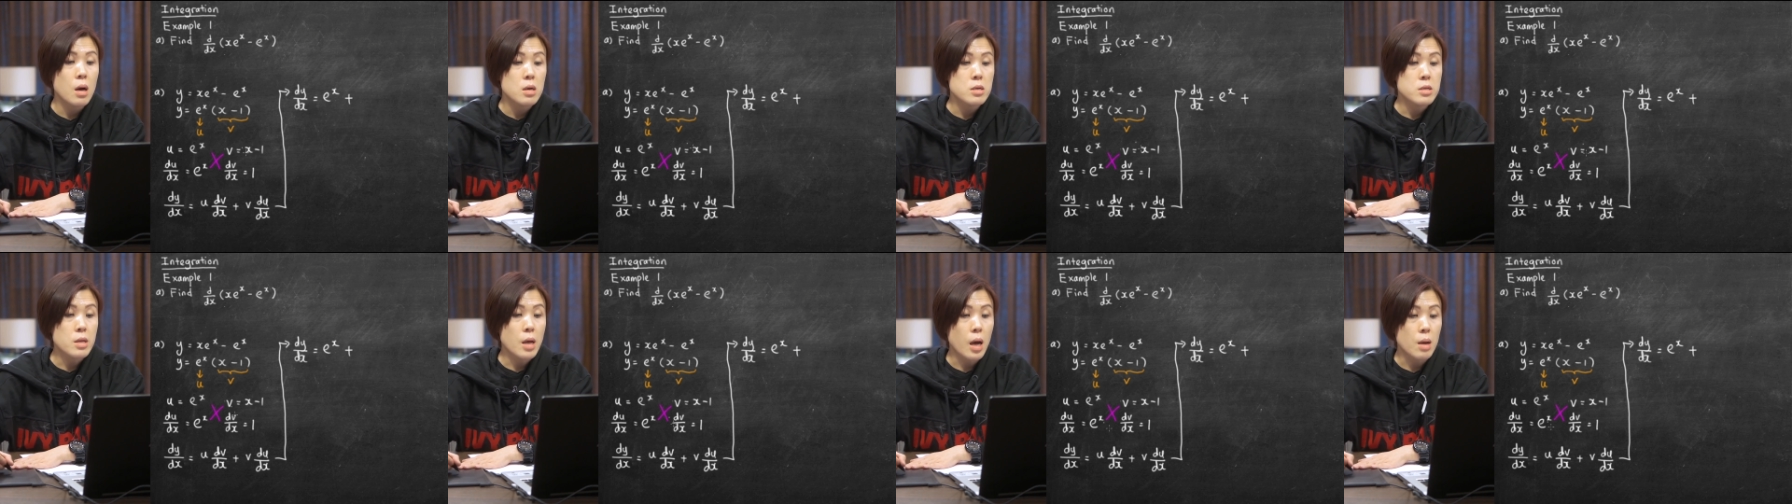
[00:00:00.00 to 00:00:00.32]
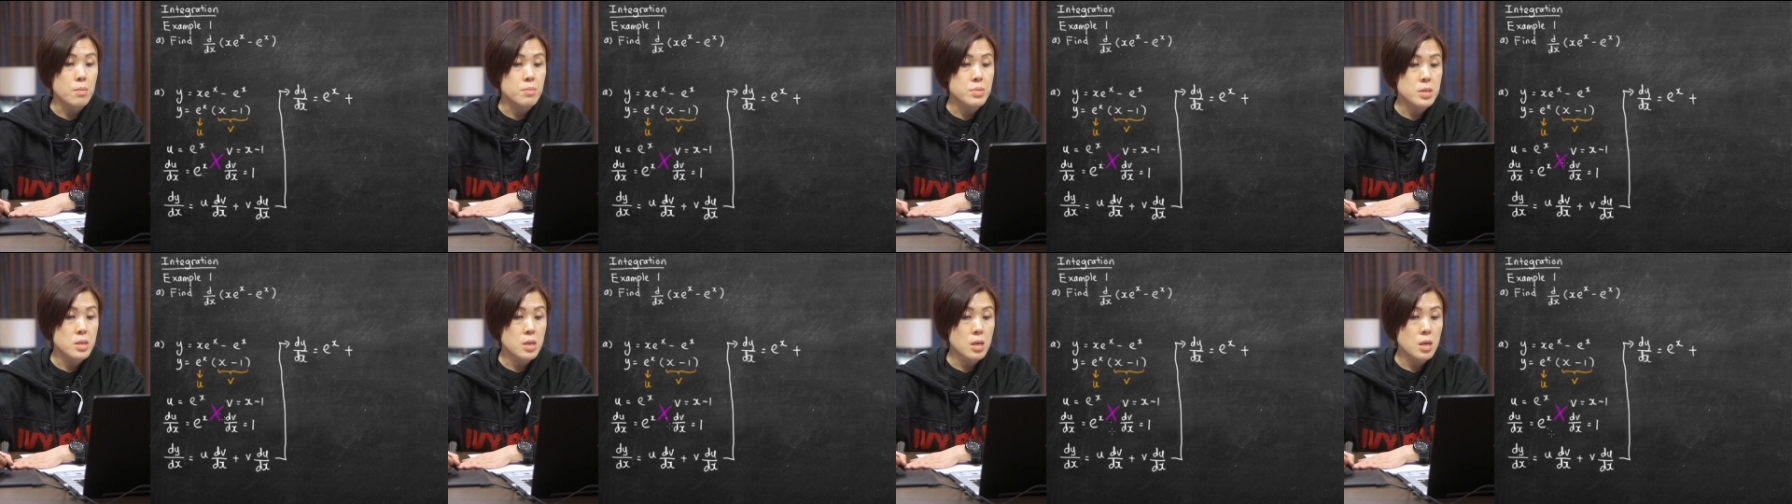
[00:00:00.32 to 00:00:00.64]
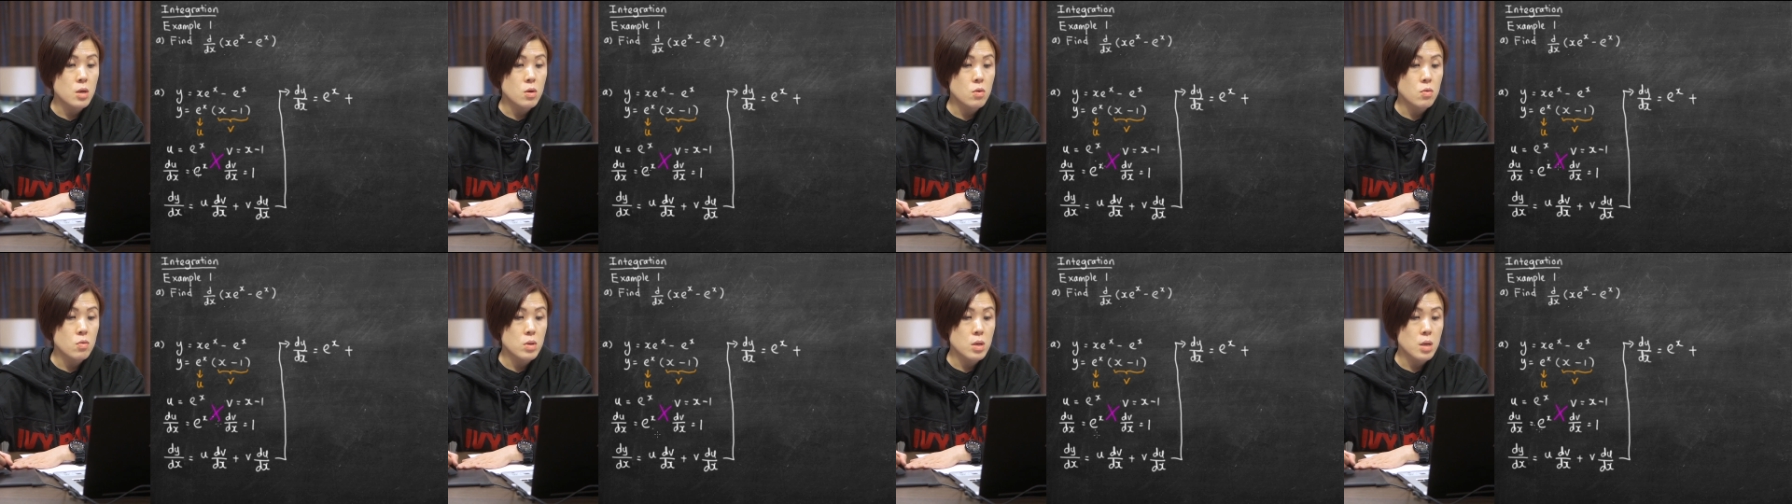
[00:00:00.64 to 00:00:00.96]
times
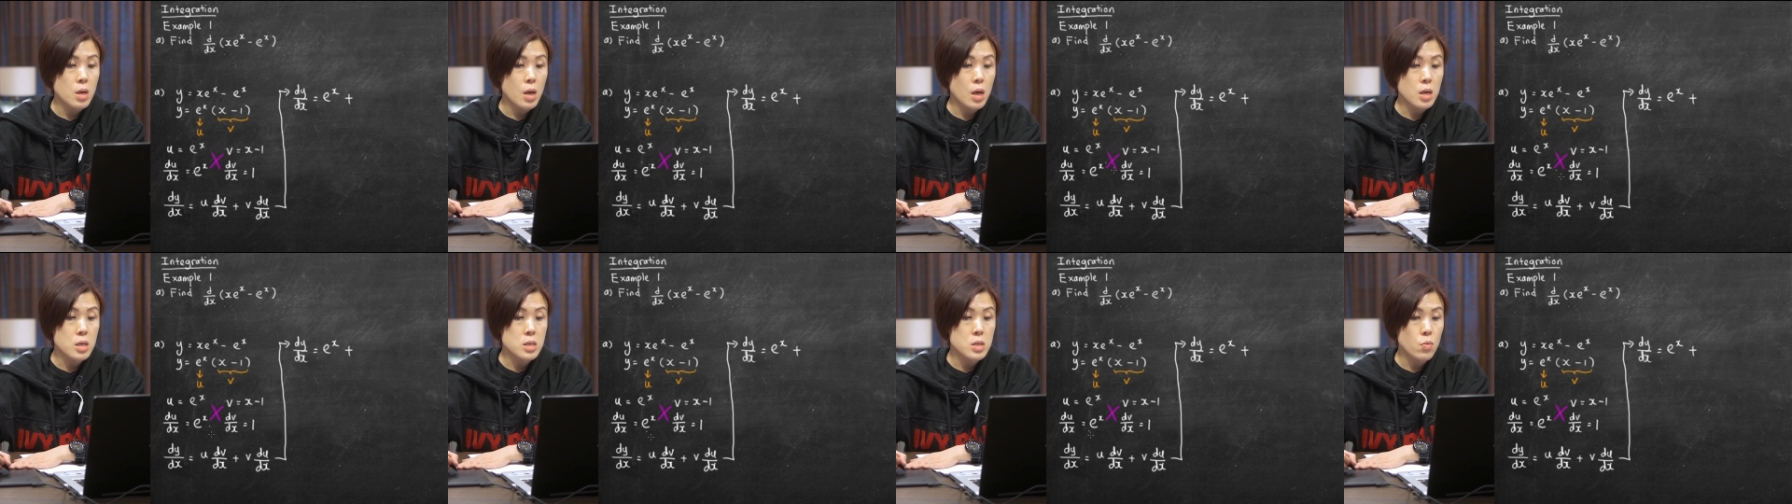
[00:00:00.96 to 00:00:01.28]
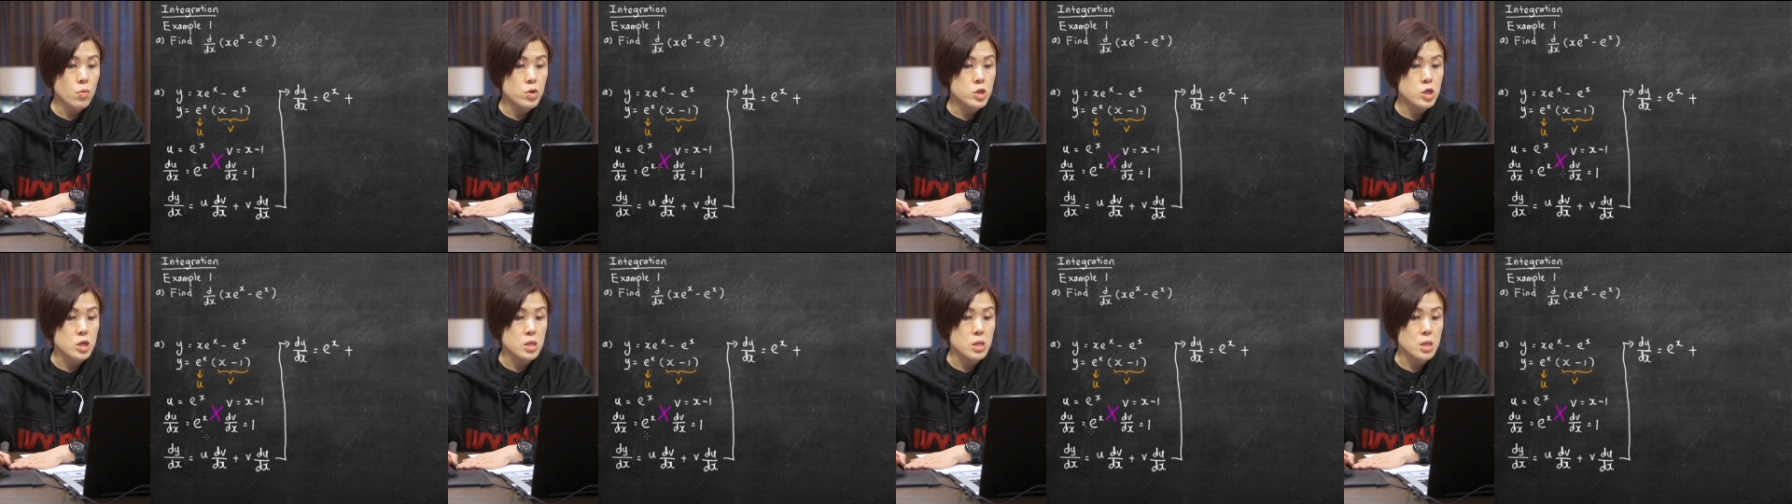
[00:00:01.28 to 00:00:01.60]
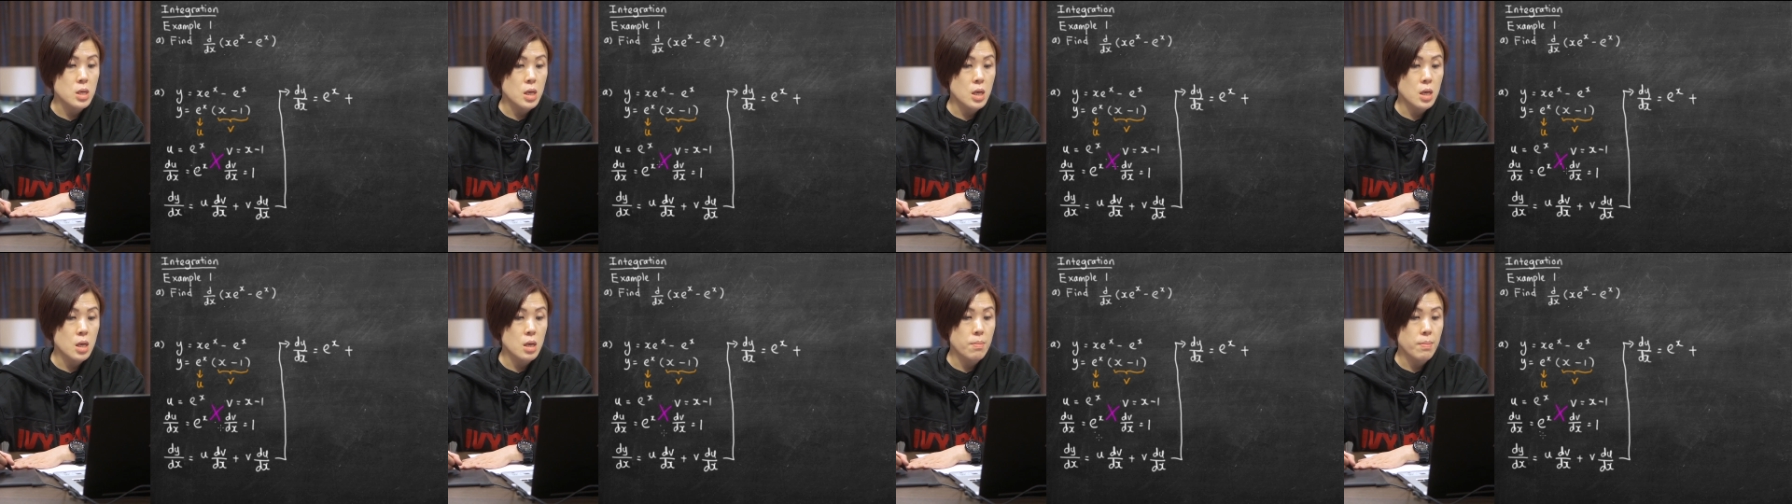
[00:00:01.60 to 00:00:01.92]
du dx, which is
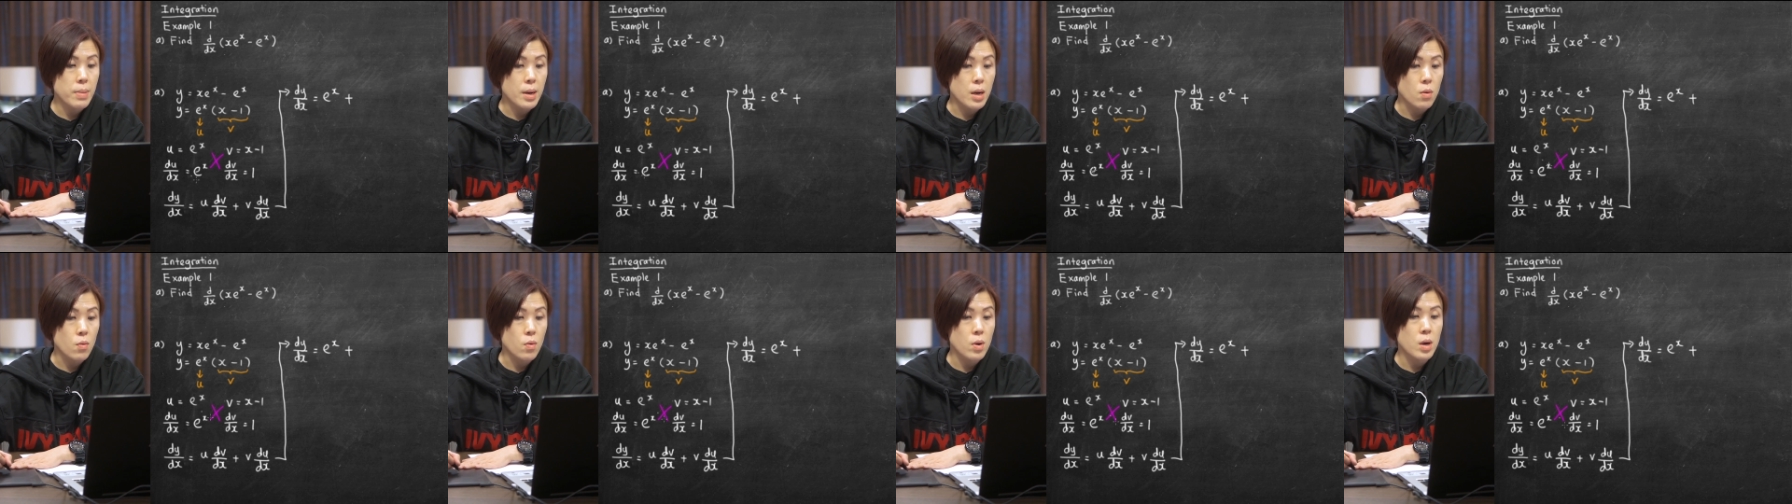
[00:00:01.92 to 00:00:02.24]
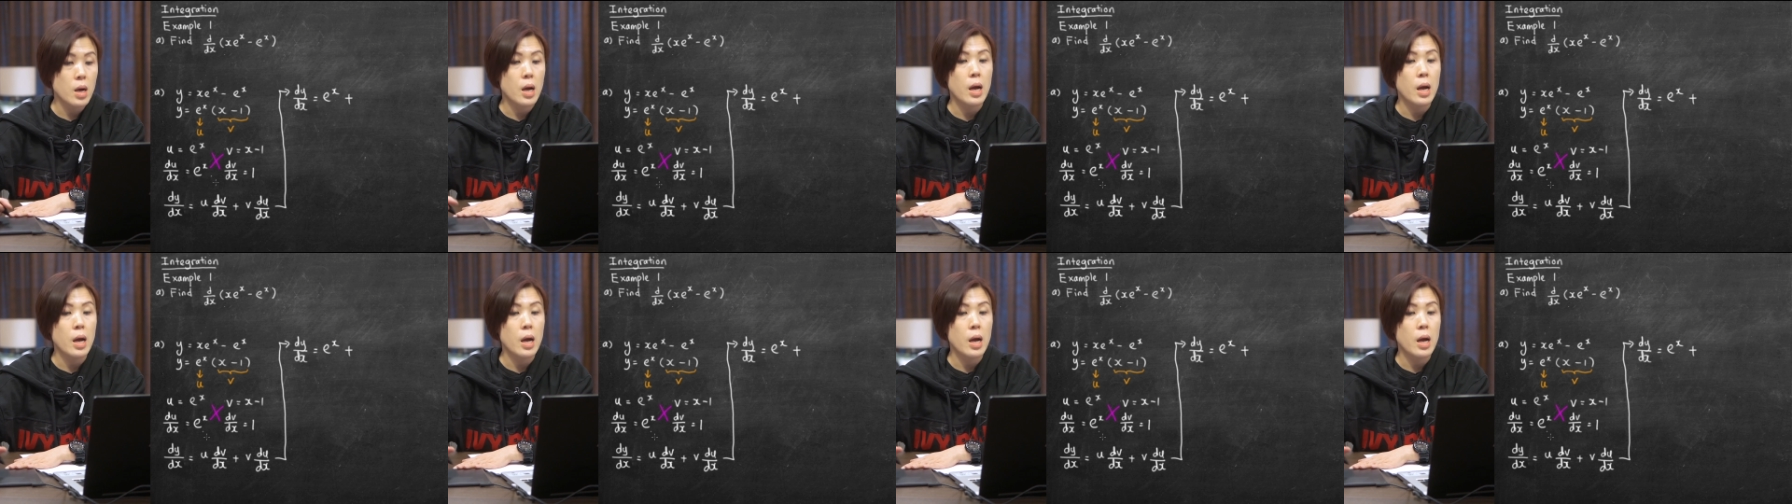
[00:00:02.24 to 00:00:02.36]
e power